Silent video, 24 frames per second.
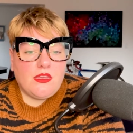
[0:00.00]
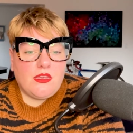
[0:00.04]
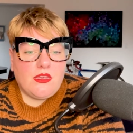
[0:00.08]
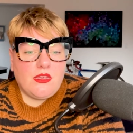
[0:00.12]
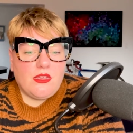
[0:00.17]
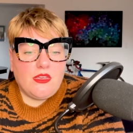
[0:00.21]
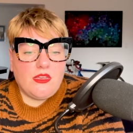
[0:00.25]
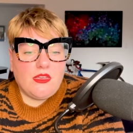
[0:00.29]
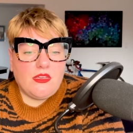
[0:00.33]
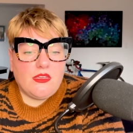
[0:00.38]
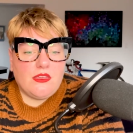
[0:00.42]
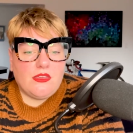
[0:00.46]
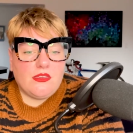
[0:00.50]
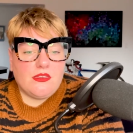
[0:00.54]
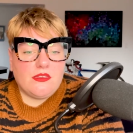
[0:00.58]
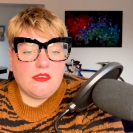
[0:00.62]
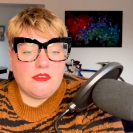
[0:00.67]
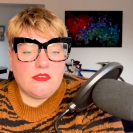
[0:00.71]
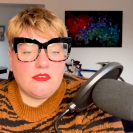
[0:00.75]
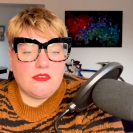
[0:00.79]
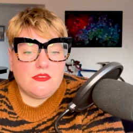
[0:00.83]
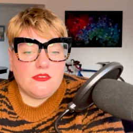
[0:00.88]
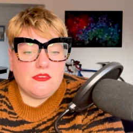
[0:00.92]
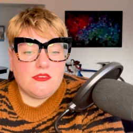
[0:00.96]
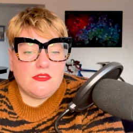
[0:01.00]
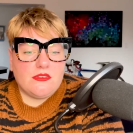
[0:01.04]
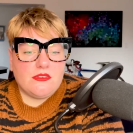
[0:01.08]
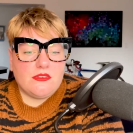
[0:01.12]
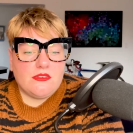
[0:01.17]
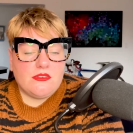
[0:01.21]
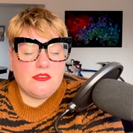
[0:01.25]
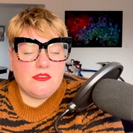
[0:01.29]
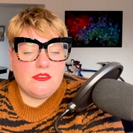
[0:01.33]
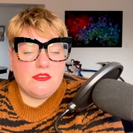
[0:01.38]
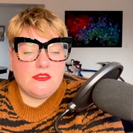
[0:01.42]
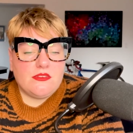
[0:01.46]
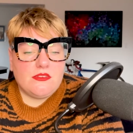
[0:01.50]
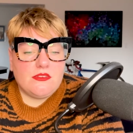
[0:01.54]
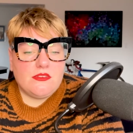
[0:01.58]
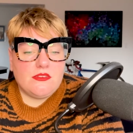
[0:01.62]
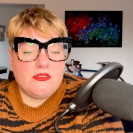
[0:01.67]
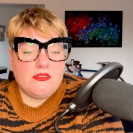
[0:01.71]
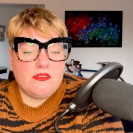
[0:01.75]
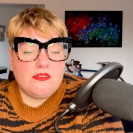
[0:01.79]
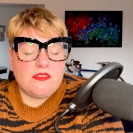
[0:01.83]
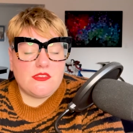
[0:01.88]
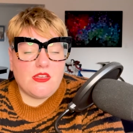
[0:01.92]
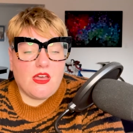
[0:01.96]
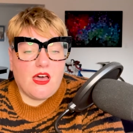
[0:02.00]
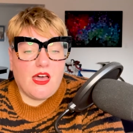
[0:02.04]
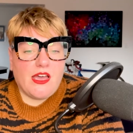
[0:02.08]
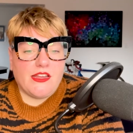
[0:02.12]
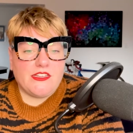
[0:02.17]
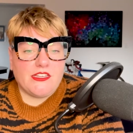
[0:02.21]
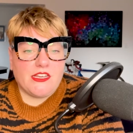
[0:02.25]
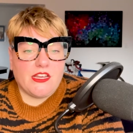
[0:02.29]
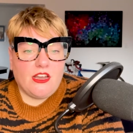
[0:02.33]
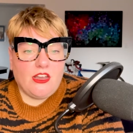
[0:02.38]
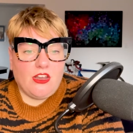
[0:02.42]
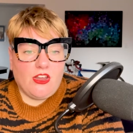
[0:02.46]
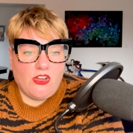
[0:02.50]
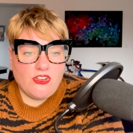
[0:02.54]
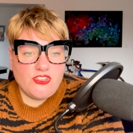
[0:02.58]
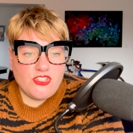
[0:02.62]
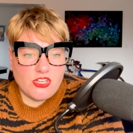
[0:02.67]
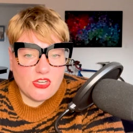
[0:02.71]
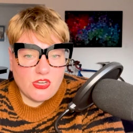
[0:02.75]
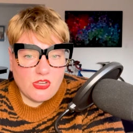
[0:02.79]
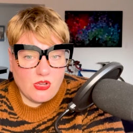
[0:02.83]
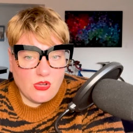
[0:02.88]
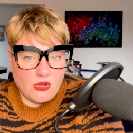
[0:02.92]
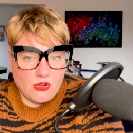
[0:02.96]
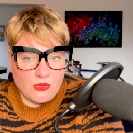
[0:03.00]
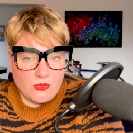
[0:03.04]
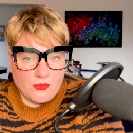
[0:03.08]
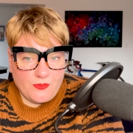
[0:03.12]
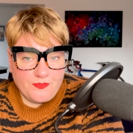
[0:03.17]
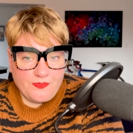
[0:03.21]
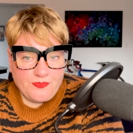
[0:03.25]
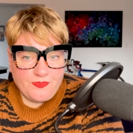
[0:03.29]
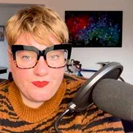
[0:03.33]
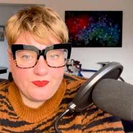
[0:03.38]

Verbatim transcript: is ideological.